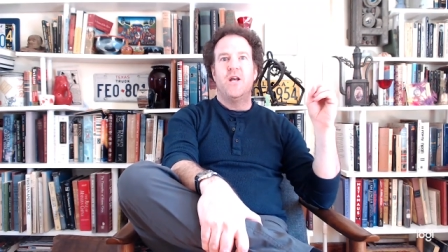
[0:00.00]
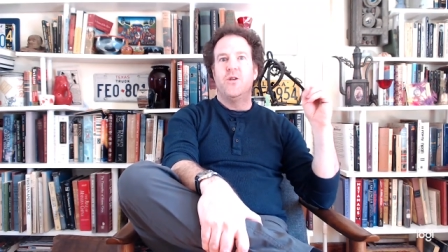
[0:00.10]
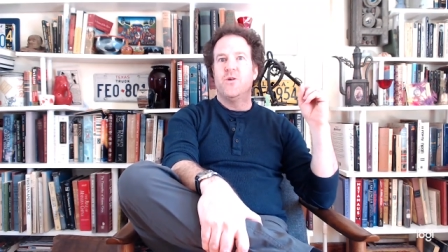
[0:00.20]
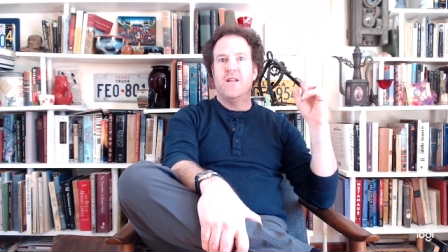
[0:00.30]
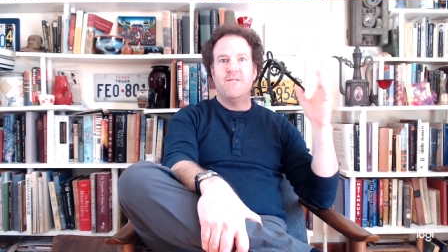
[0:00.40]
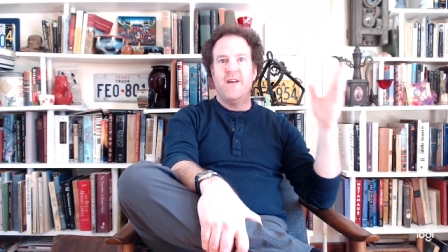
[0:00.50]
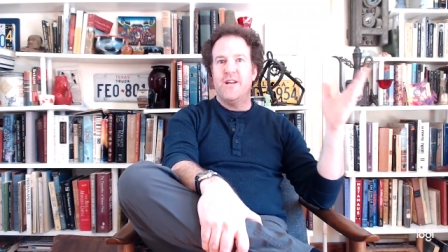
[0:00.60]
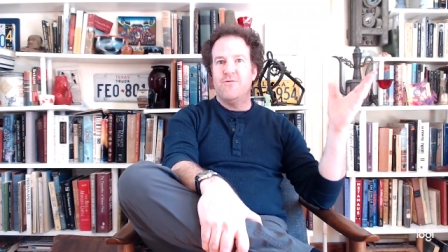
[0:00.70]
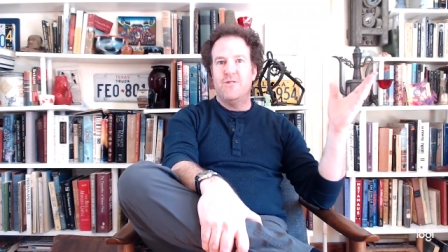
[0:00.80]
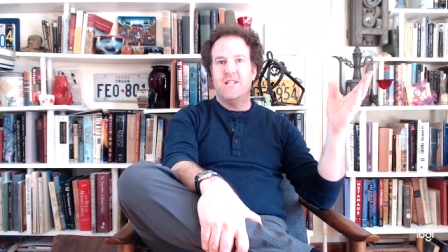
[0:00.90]
You can invent
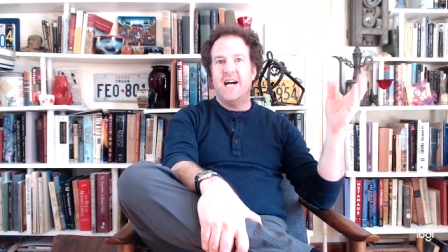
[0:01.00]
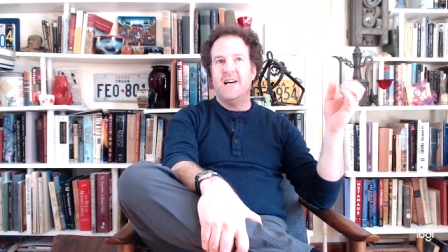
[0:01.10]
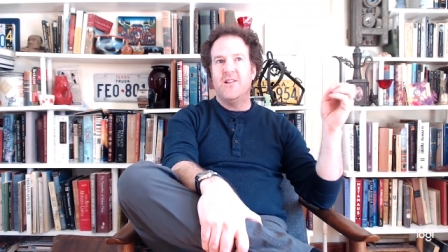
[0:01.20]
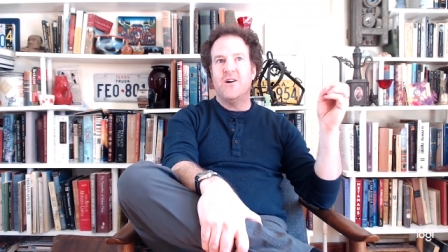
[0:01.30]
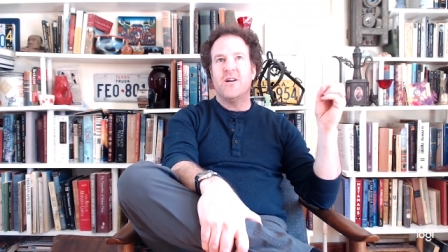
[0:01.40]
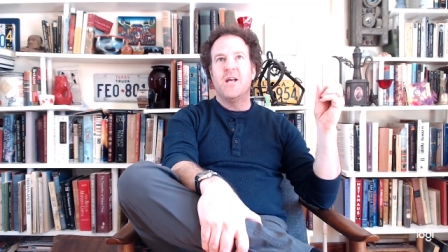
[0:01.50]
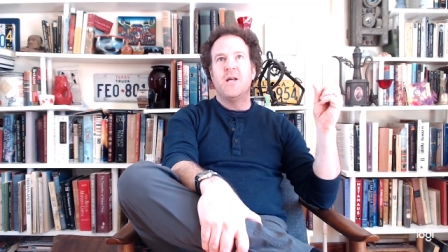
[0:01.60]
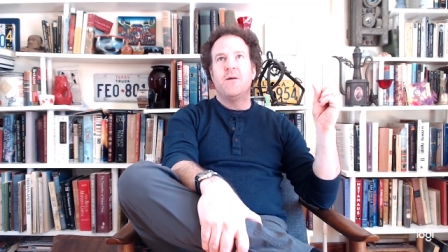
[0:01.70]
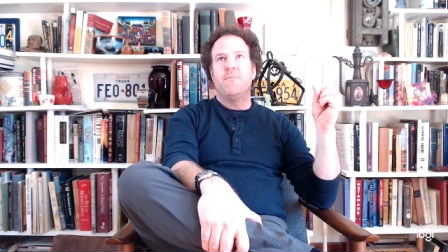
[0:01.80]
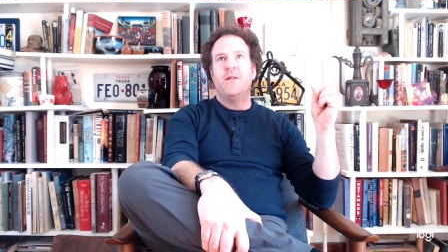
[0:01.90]
your own dialogue,
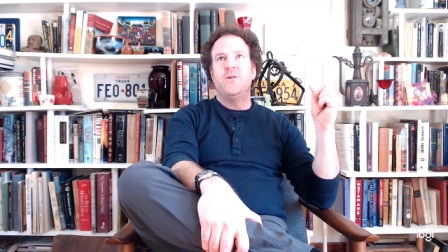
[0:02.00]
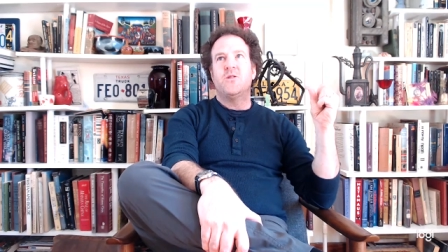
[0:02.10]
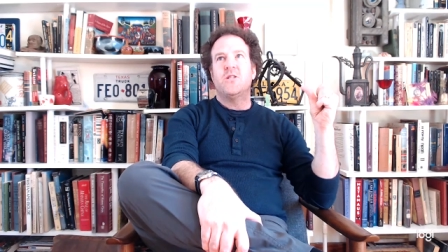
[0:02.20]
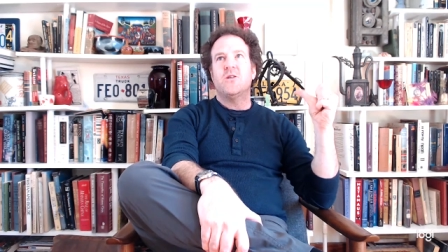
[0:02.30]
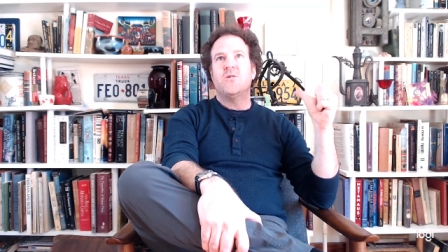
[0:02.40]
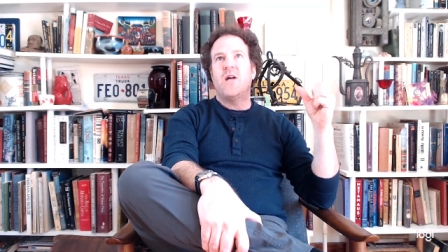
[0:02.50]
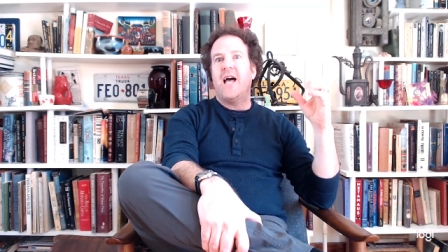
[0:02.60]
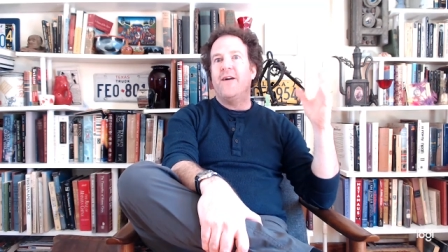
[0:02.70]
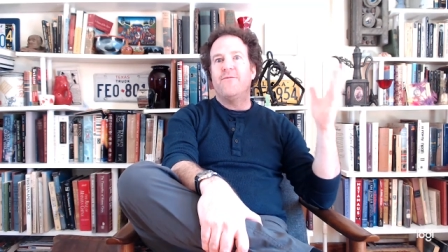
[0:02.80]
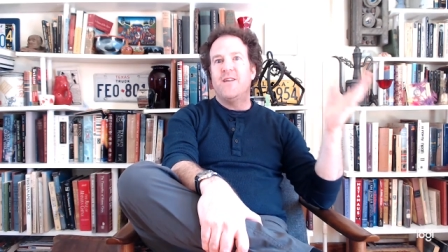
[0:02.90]
but you still
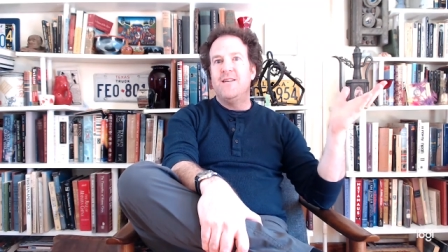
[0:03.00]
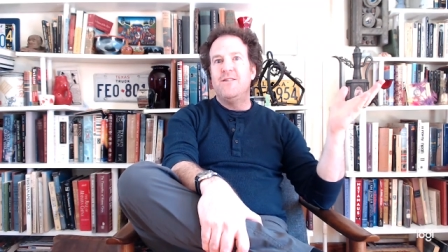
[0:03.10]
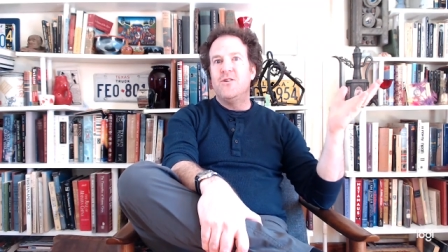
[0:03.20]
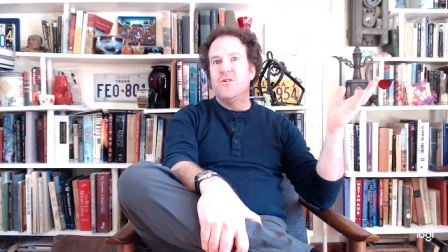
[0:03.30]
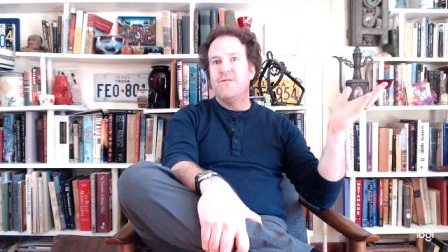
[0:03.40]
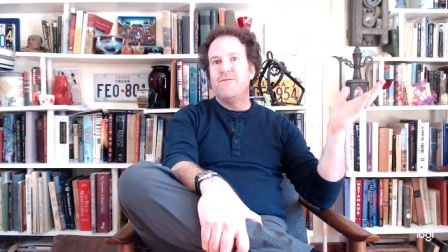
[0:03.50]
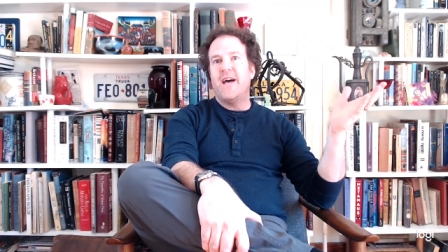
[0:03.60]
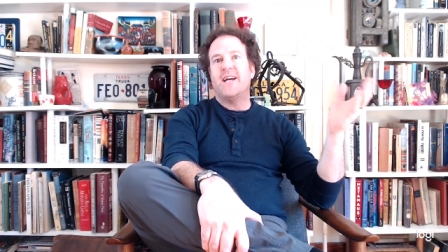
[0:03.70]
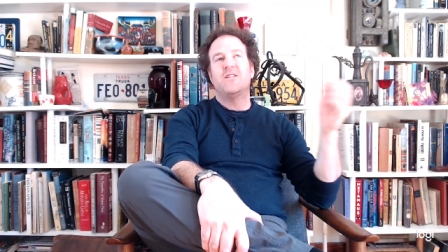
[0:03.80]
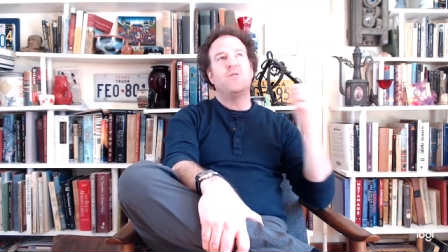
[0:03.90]
have key good
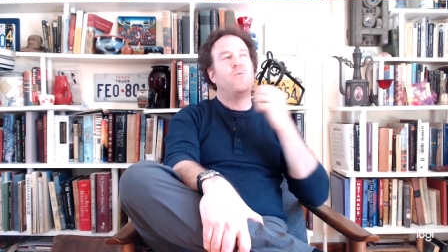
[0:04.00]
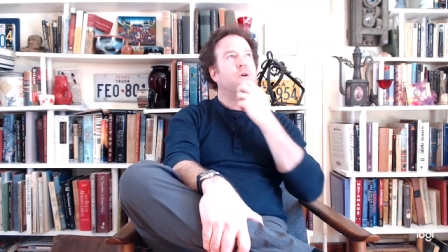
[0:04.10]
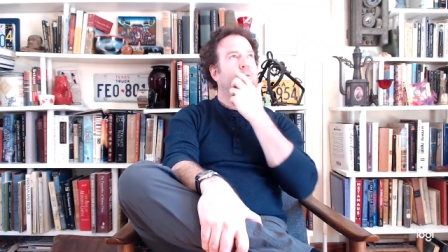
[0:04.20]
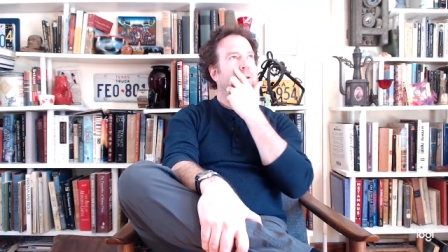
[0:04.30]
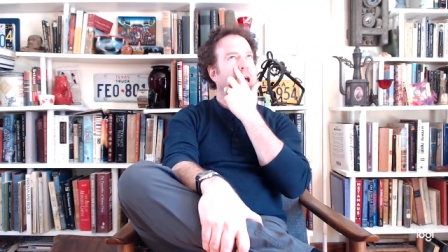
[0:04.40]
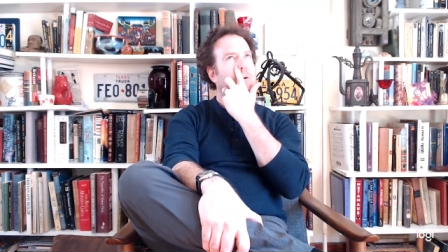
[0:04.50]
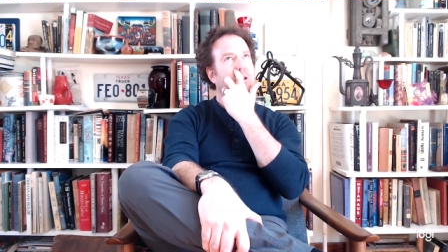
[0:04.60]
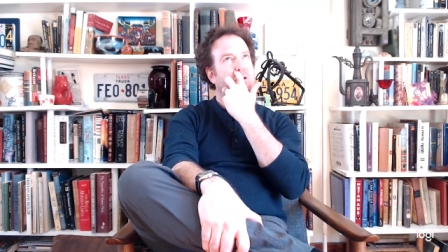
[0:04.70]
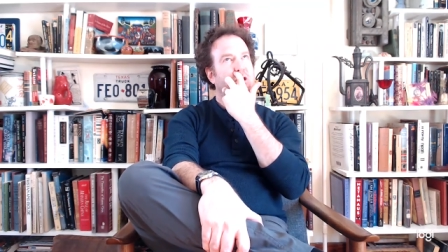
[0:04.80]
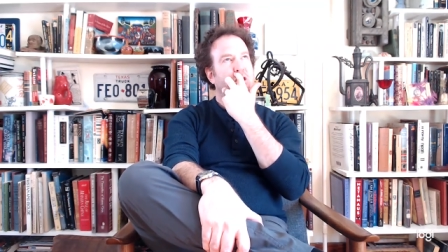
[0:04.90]
facts to work with. How would
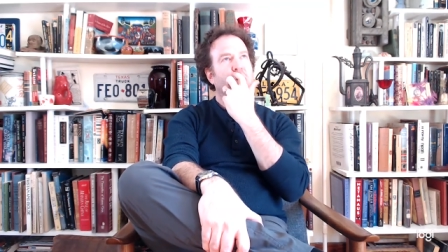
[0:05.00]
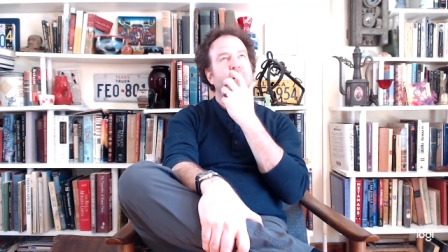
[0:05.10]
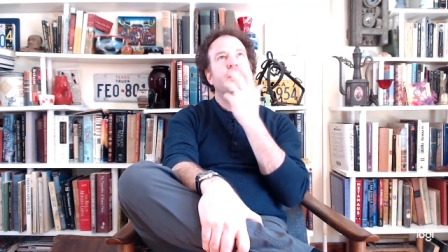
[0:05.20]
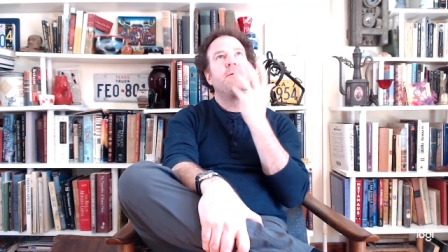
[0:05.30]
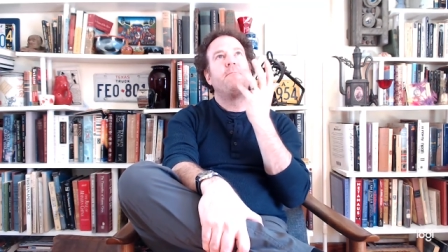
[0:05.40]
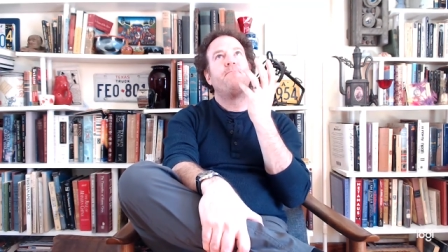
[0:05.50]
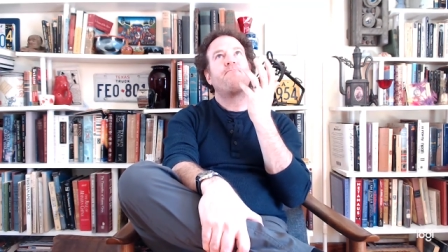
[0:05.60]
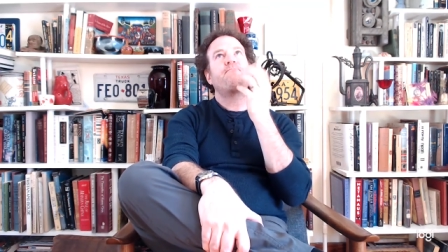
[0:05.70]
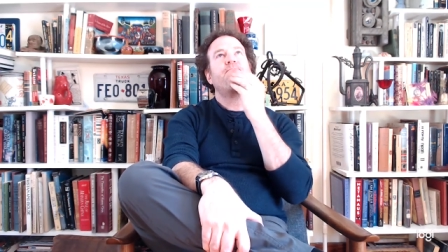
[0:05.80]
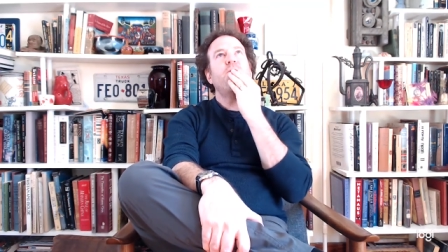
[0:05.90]
you start?
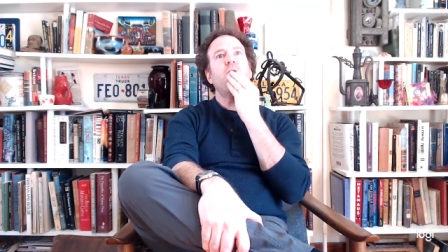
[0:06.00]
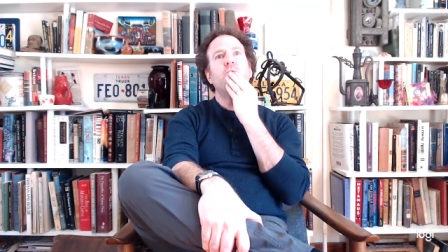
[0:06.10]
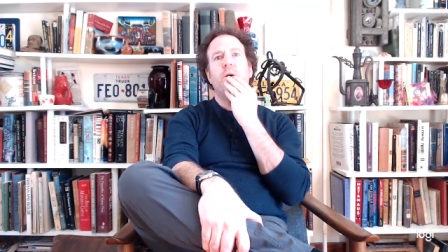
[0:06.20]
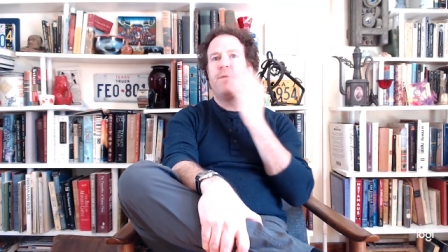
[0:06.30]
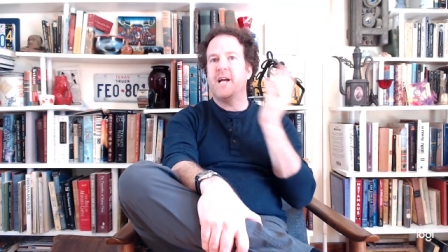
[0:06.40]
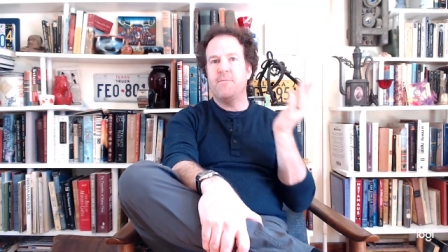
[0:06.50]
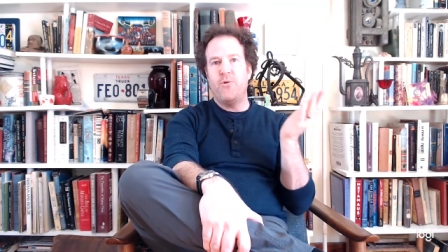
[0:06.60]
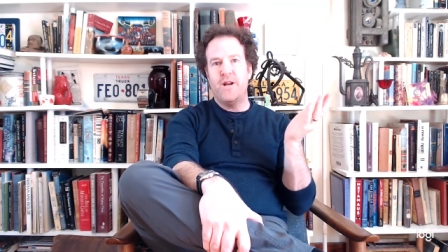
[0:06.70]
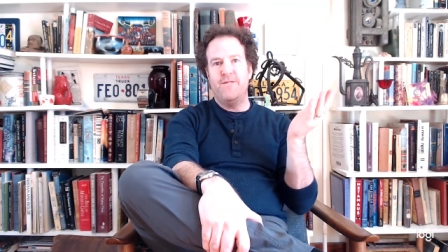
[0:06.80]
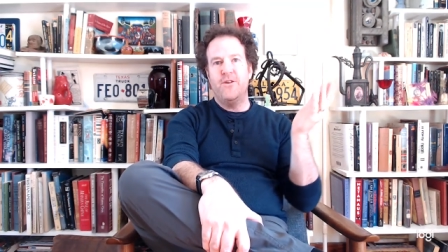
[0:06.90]
Well, pick a
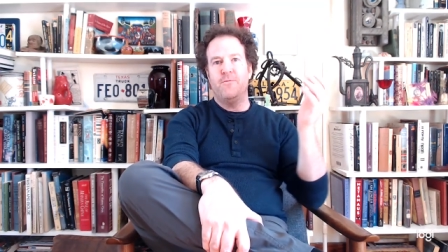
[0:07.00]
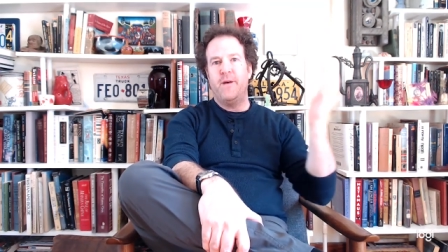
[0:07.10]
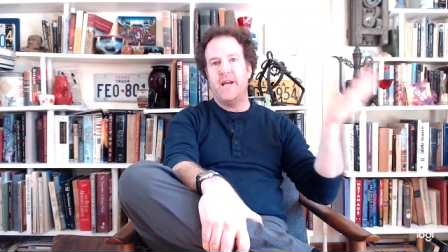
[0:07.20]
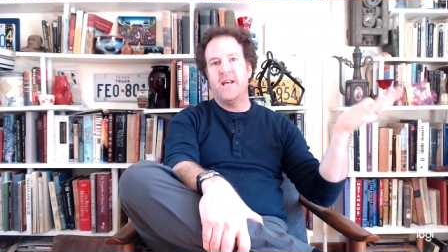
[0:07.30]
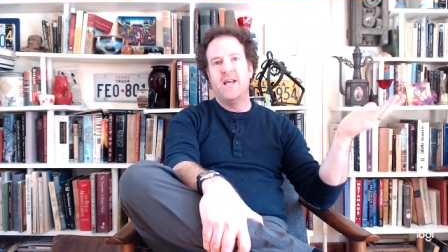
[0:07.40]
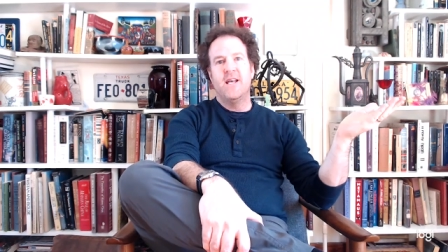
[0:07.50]
point of view. Pick